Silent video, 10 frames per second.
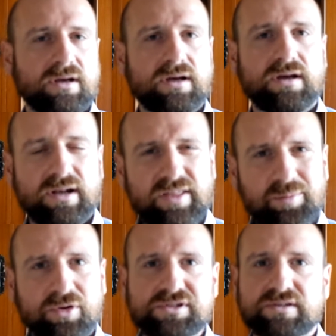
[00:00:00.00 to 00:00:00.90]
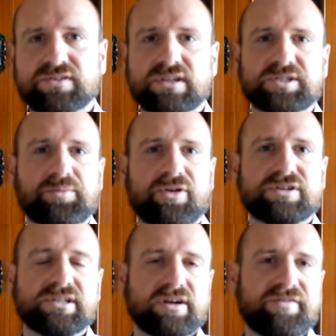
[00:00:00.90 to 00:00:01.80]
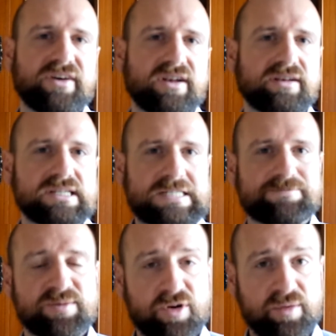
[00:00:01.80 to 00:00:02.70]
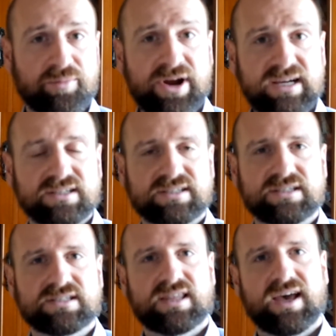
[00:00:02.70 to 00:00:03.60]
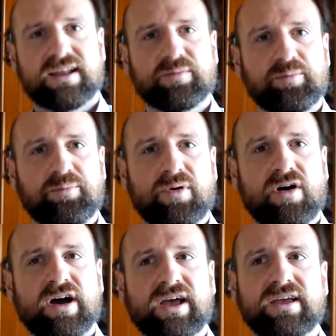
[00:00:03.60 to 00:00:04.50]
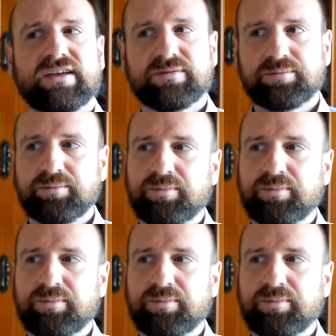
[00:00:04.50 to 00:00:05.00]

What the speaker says: Another positive to this approach that I've found in my own practice is that by